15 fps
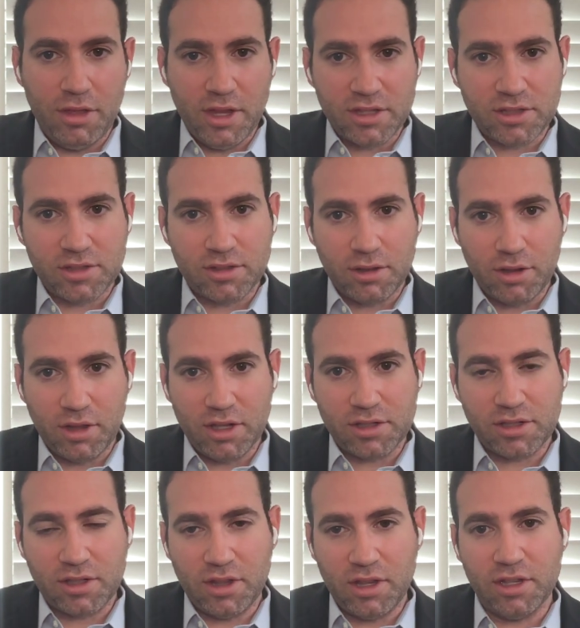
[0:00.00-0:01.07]
this
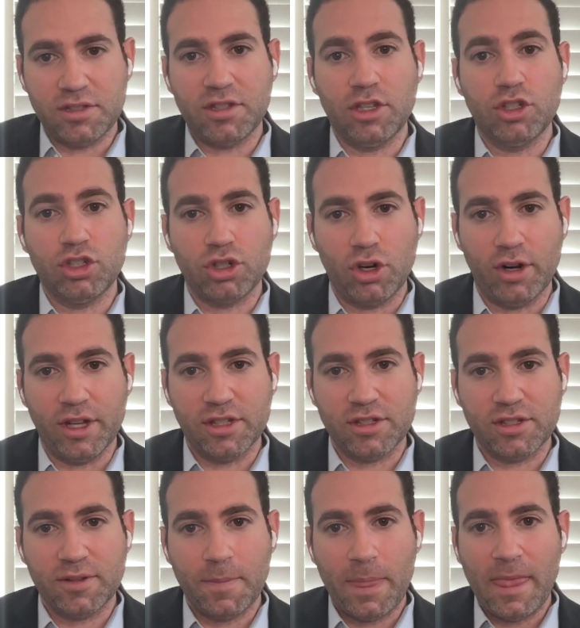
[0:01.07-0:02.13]

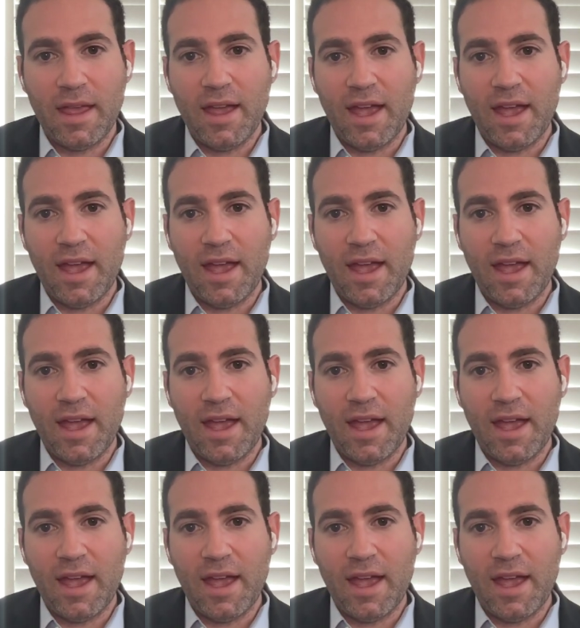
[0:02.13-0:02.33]
insurance.